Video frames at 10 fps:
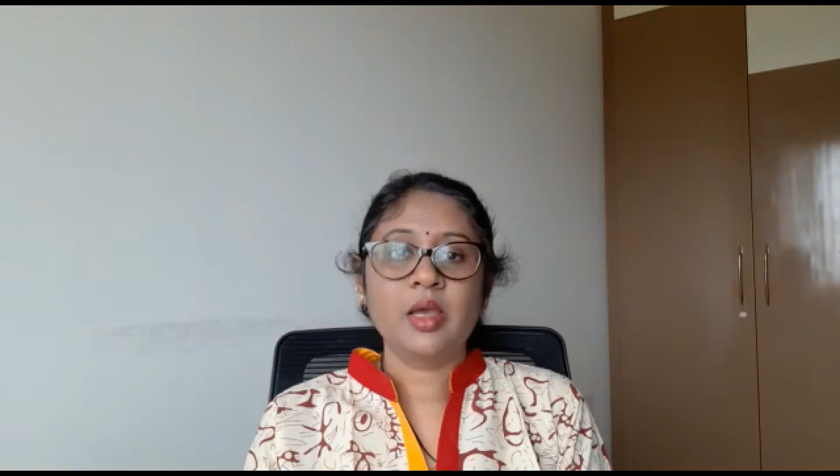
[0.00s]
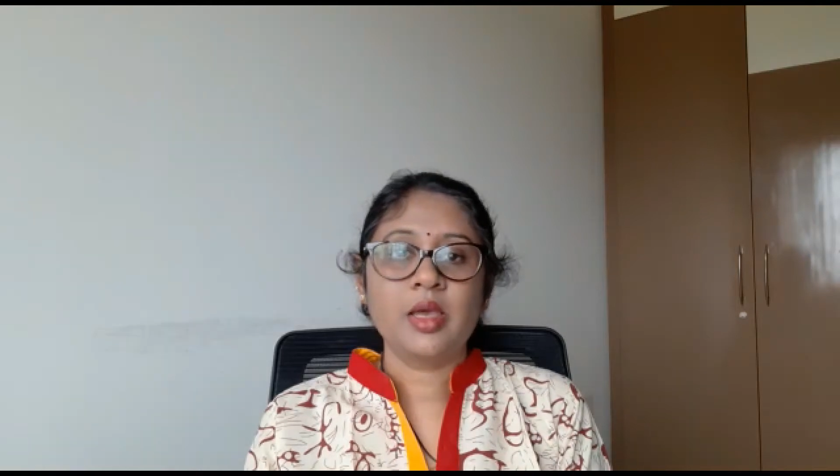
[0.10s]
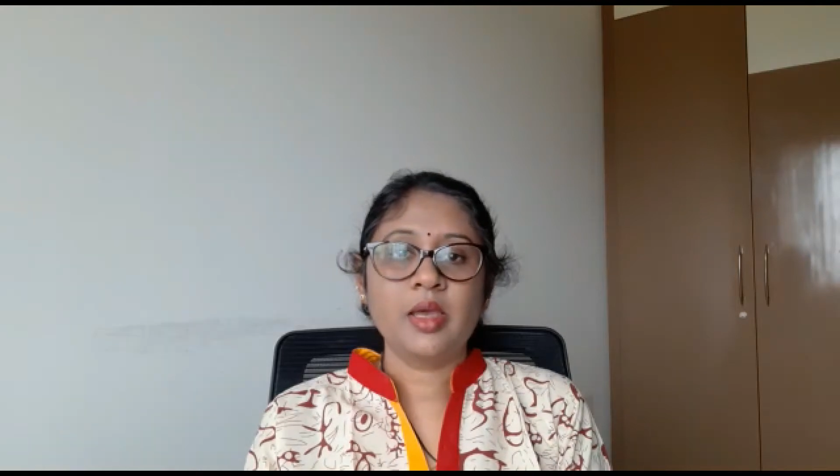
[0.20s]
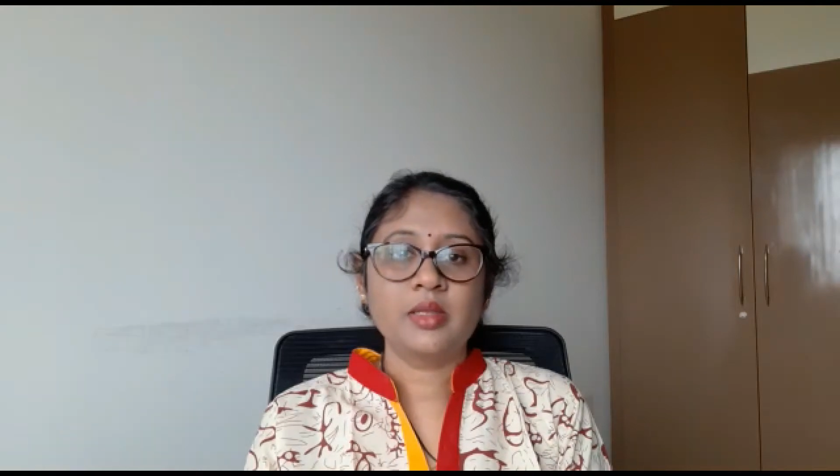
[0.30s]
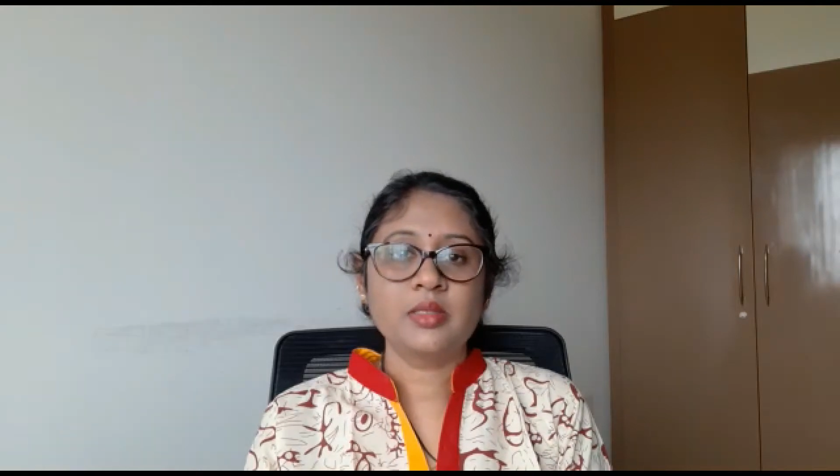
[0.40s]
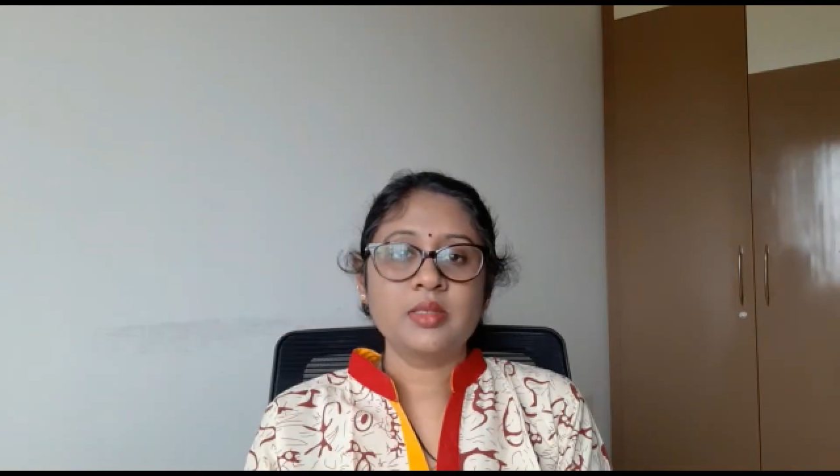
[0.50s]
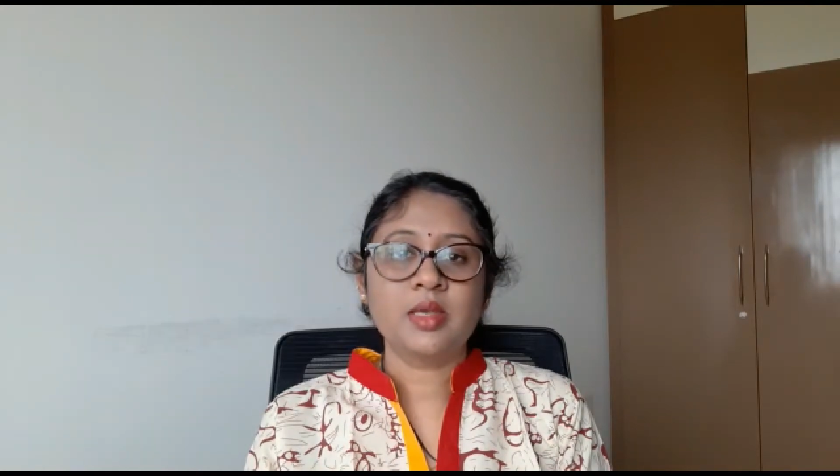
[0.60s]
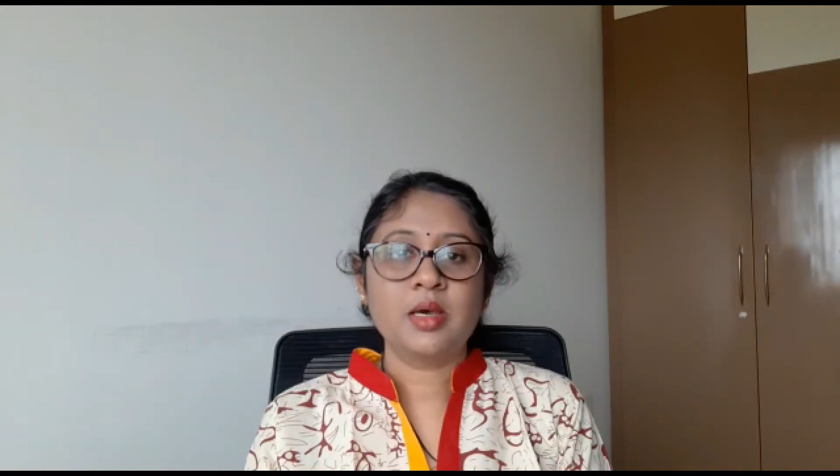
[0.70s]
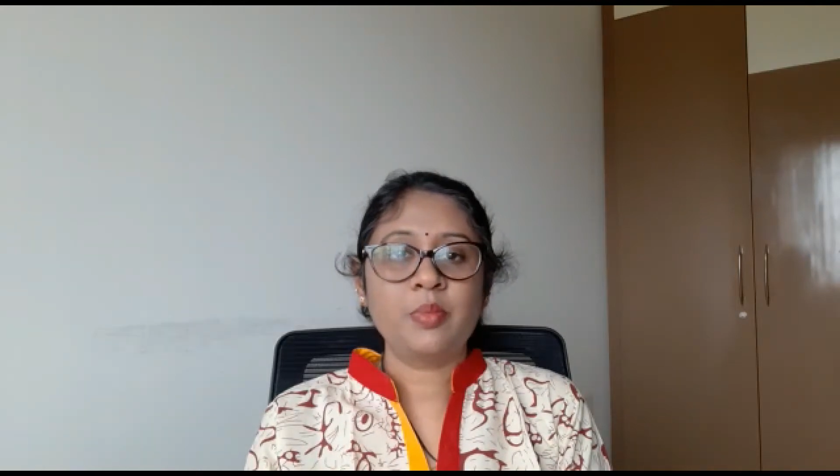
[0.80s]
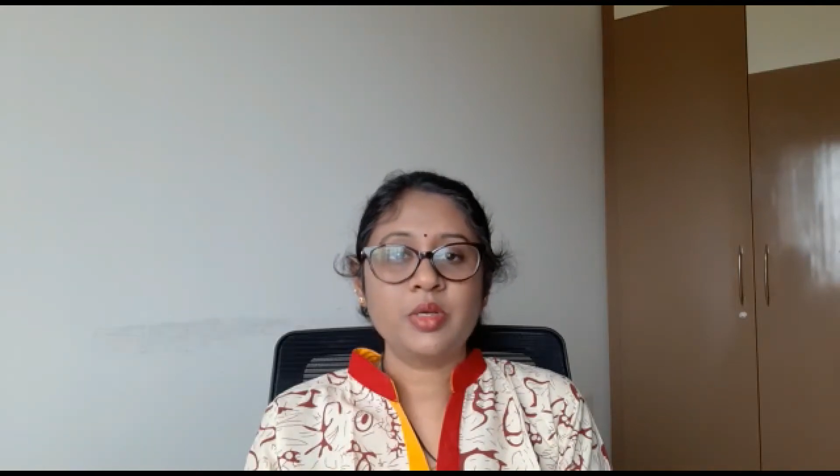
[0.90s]

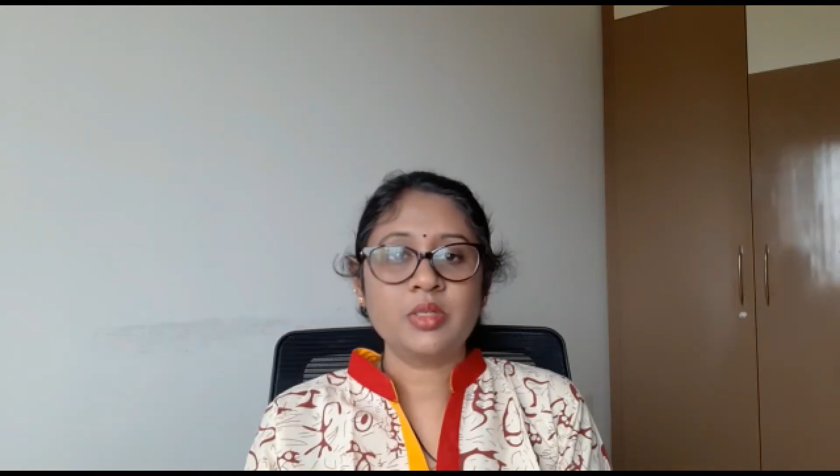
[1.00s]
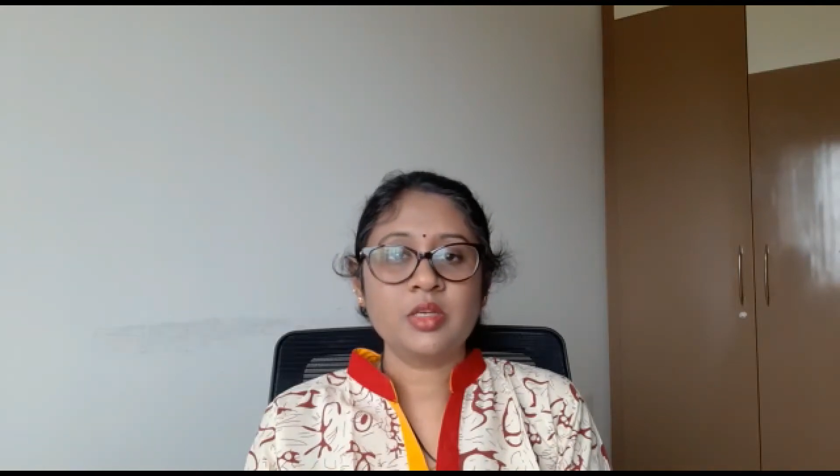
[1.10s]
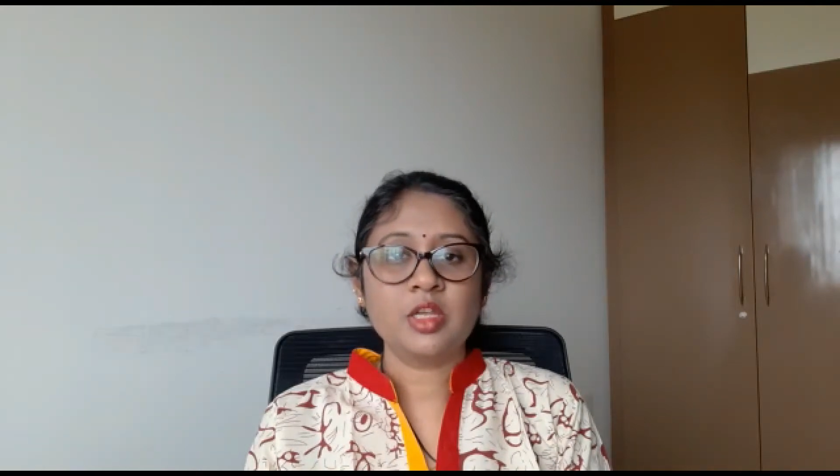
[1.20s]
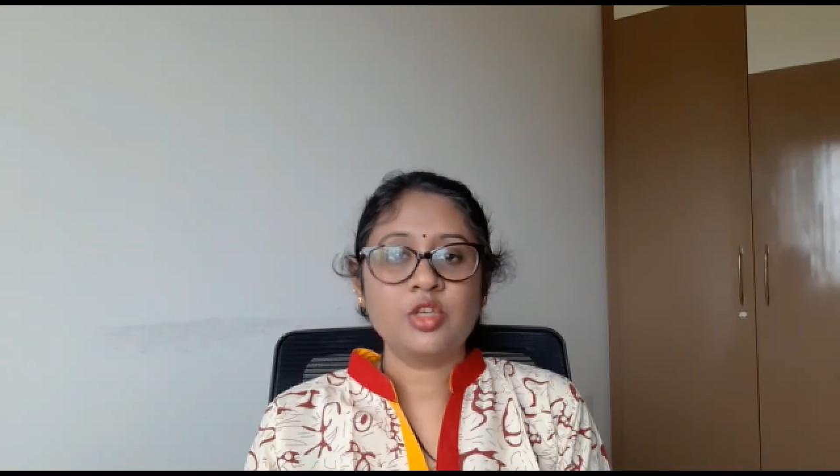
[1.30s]
Hence, a person